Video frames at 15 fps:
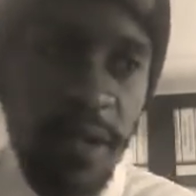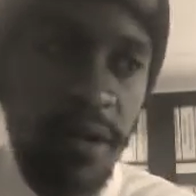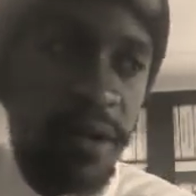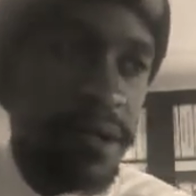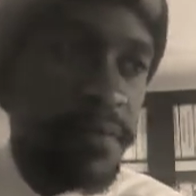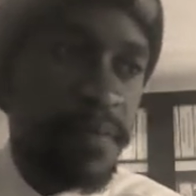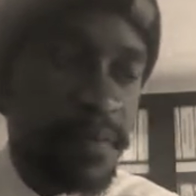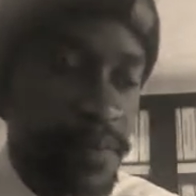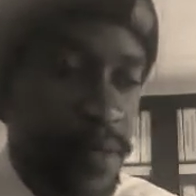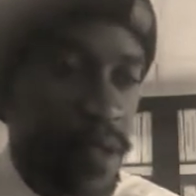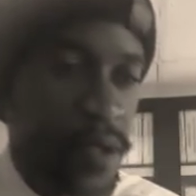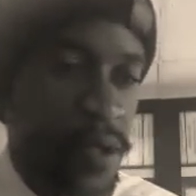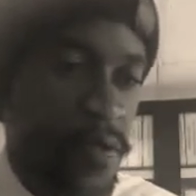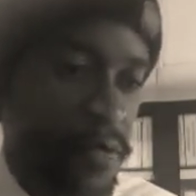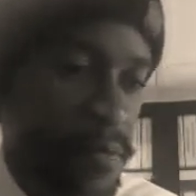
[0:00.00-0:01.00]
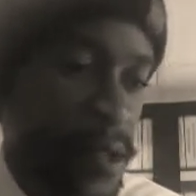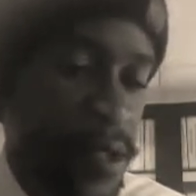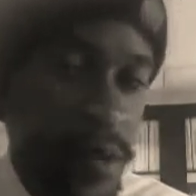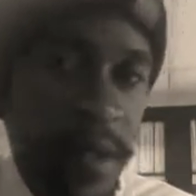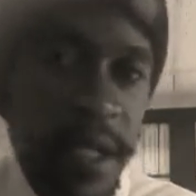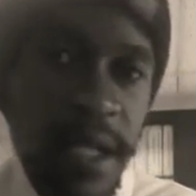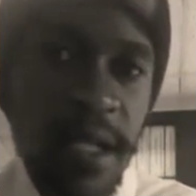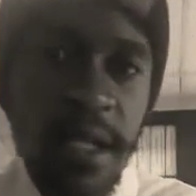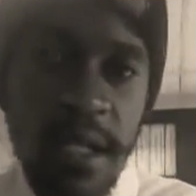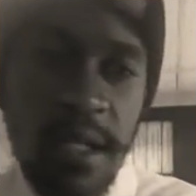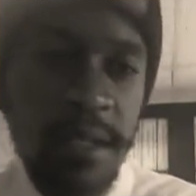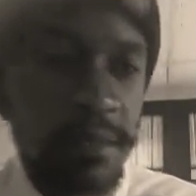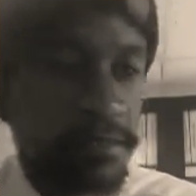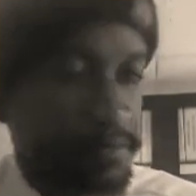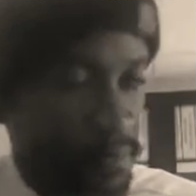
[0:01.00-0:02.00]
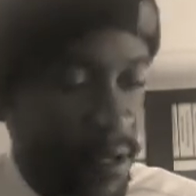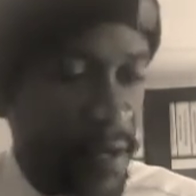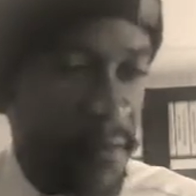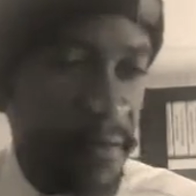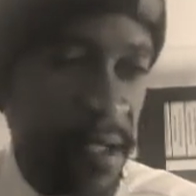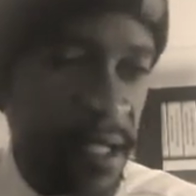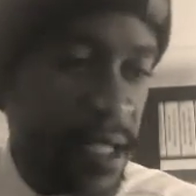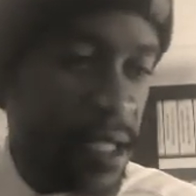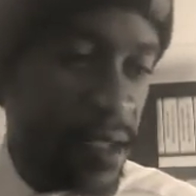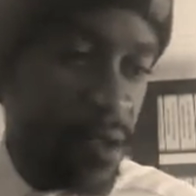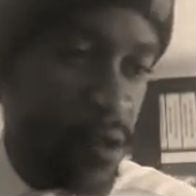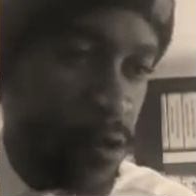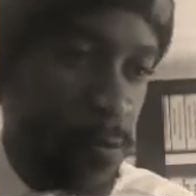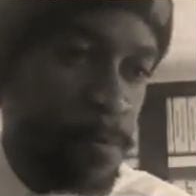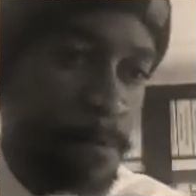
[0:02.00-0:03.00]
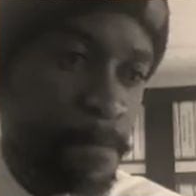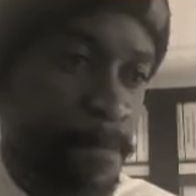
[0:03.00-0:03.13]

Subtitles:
or you've been doing it previously. So